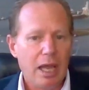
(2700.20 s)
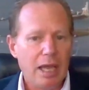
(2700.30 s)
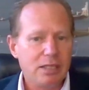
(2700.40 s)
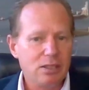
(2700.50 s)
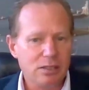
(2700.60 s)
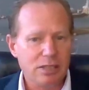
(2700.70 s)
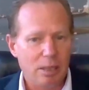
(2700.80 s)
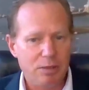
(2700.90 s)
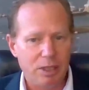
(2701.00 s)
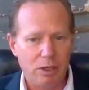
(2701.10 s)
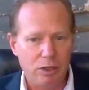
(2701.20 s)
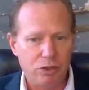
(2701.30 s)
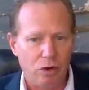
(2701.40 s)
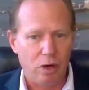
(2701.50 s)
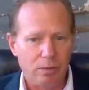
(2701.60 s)
until something
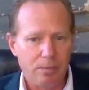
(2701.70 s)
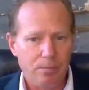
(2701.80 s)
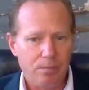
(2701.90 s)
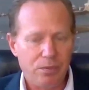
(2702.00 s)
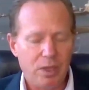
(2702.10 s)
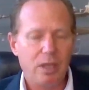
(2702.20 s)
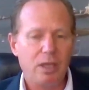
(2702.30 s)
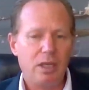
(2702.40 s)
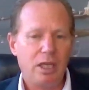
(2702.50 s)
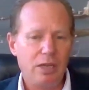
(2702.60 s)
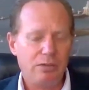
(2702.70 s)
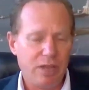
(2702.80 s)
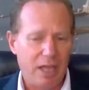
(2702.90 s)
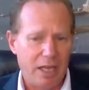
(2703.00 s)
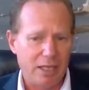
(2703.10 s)
goes wrong
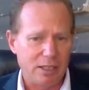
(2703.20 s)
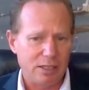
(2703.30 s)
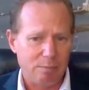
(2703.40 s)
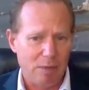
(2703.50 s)
if ECDIS